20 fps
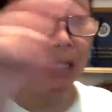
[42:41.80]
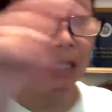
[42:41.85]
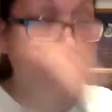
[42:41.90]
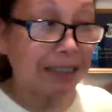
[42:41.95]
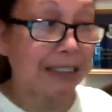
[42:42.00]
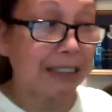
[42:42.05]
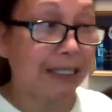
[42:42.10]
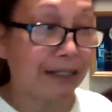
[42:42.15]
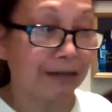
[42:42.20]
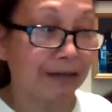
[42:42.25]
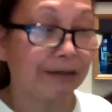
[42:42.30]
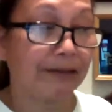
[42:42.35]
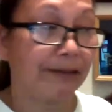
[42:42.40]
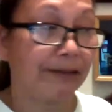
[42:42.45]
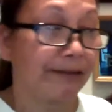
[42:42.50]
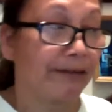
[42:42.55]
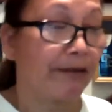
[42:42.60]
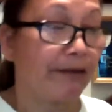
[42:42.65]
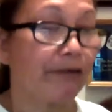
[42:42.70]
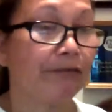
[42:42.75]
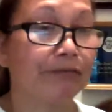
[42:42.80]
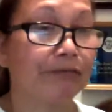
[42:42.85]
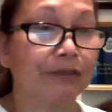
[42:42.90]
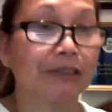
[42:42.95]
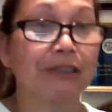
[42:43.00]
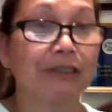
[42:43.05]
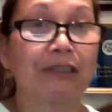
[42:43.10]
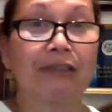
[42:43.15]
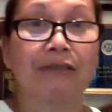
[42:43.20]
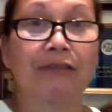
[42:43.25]
I'll make it here in the
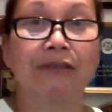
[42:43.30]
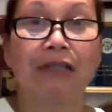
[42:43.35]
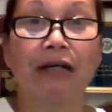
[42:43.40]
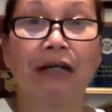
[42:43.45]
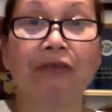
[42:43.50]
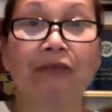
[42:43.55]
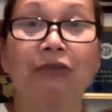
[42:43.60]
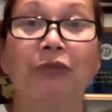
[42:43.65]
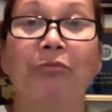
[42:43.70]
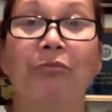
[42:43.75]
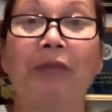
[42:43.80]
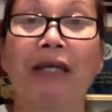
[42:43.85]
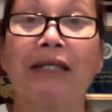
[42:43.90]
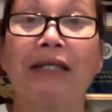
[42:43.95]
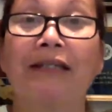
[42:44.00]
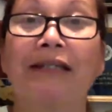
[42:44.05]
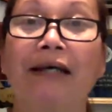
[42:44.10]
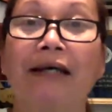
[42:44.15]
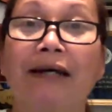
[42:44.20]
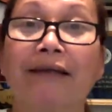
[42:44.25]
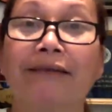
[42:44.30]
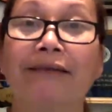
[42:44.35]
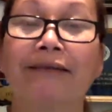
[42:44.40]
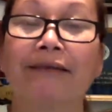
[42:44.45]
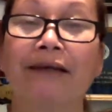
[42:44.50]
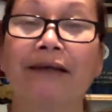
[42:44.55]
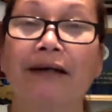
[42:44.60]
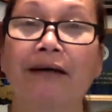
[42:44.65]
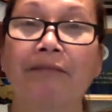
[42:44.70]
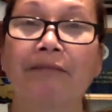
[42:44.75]
office. How to make
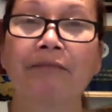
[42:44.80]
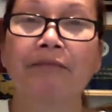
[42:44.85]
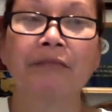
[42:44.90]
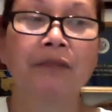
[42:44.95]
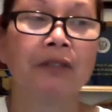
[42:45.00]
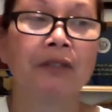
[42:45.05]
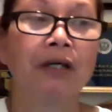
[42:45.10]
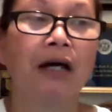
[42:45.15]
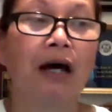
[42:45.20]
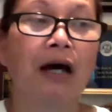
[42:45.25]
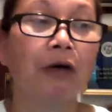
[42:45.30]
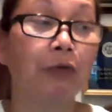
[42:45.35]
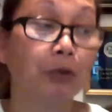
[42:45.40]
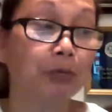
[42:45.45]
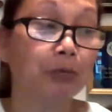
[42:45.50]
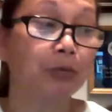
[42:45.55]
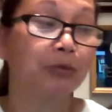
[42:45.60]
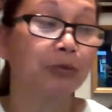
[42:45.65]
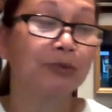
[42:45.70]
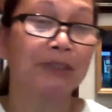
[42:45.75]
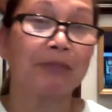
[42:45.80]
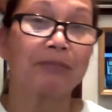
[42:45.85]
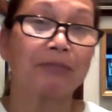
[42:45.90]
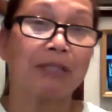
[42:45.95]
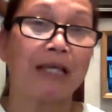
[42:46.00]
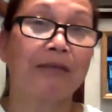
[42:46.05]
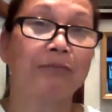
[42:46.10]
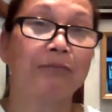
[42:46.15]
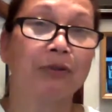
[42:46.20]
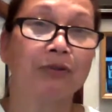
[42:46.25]
that. I will move
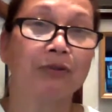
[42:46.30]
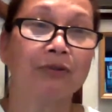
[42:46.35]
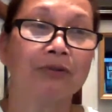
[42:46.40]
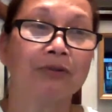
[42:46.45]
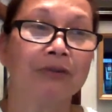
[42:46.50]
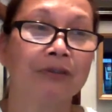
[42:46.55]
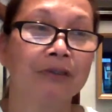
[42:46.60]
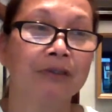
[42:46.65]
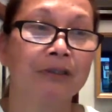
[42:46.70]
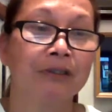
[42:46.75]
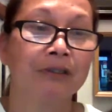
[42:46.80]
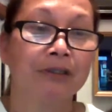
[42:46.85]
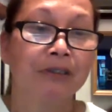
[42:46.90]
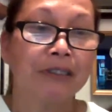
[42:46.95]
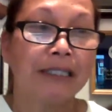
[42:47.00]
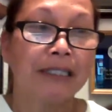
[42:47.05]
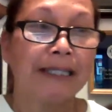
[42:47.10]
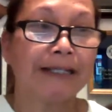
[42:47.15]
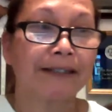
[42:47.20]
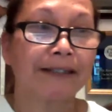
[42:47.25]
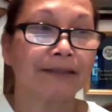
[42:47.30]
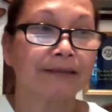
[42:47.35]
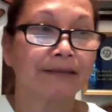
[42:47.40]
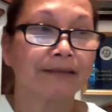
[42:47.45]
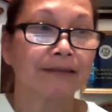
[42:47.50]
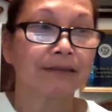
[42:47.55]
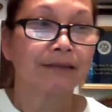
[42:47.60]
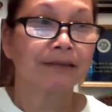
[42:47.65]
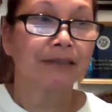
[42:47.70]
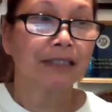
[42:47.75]
some table here,
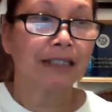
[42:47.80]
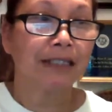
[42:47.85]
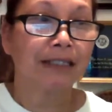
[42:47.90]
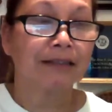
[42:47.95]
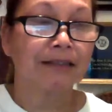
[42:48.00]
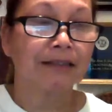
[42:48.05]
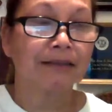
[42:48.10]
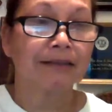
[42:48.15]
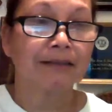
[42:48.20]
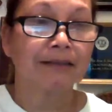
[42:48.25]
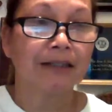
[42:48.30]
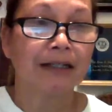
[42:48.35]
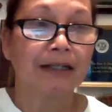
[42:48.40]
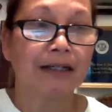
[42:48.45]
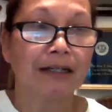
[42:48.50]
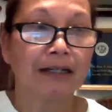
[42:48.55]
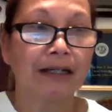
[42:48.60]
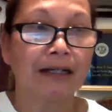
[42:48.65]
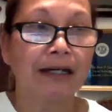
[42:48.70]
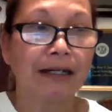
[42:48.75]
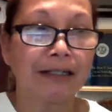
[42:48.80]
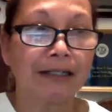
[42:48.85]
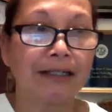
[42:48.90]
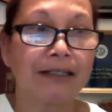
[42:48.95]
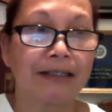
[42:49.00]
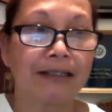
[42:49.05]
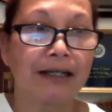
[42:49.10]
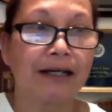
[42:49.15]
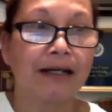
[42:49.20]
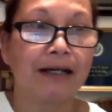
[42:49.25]
so that I
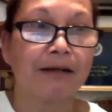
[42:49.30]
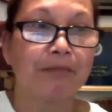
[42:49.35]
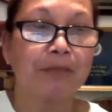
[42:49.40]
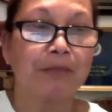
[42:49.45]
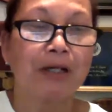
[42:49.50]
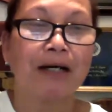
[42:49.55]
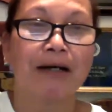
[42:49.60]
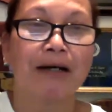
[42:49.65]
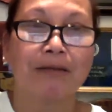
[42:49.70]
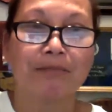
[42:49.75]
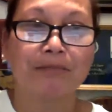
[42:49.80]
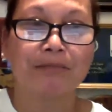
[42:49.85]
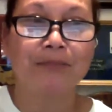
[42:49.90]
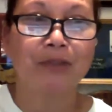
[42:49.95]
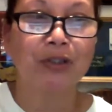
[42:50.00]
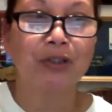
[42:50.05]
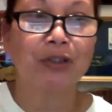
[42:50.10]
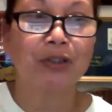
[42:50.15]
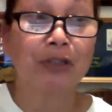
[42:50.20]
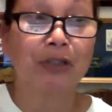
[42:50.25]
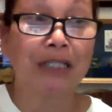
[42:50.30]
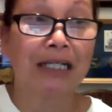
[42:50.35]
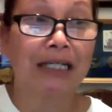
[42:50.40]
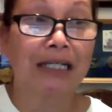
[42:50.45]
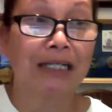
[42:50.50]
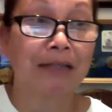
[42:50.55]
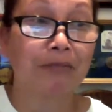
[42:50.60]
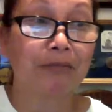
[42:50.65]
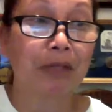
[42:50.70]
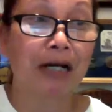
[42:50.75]
can have,
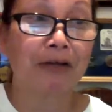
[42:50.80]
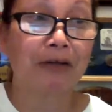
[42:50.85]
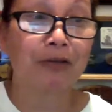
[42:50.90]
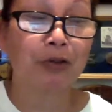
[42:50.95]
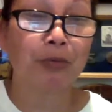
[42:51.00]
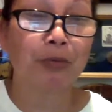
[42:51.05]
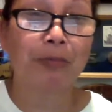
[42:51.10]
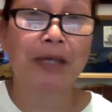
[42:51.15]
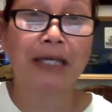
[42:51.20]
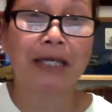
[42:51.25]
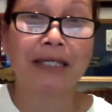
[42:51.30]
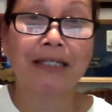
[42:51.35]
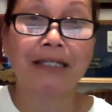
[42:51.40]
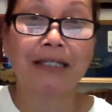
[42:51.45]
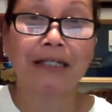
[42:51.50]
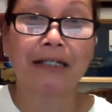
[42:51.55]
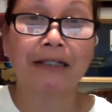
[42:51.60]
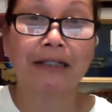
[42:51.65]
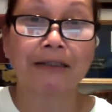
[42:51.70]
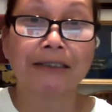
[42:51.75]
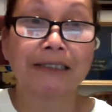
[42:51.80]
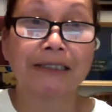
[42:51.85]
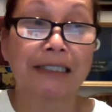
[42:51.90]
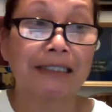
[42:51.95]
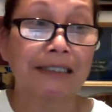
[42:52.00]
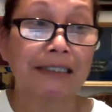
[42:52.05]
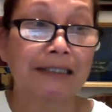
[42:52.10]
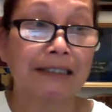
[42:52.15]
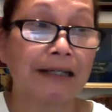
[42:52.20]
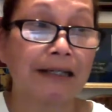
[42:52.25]
live how to make
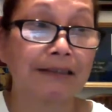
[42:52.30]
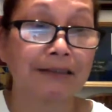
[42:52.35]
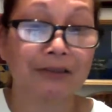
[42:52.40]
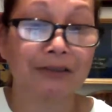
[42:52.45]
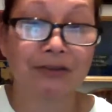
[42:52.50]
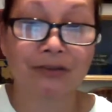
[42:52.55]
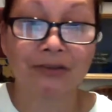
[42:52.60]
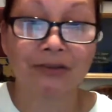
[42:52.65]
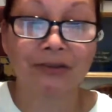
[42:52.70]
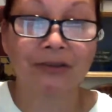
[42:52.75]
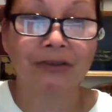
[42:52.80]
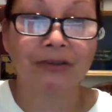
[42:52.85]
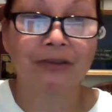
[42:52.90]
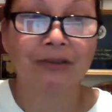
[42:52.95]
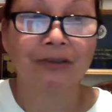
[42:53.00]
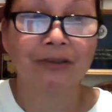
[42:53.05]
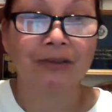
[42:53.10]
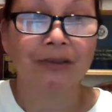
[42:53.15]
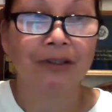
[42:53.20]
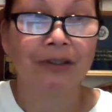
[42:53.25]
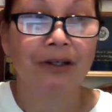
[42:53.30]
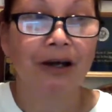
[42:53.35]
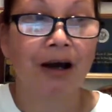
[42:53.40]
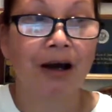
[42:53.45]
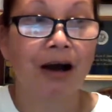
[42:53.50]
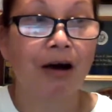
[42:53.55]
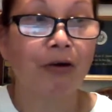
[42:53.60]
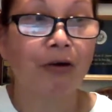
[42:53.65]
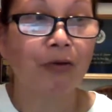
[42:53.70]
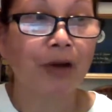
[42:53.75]
sanitizer.
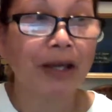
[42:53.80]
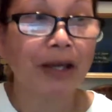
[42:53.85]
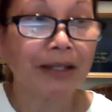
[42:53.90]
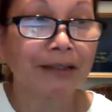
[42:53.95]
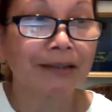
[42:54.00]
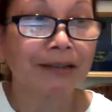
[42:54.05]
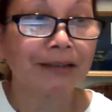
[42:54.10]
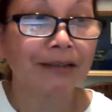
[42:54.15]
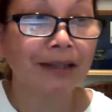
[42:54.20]
All right.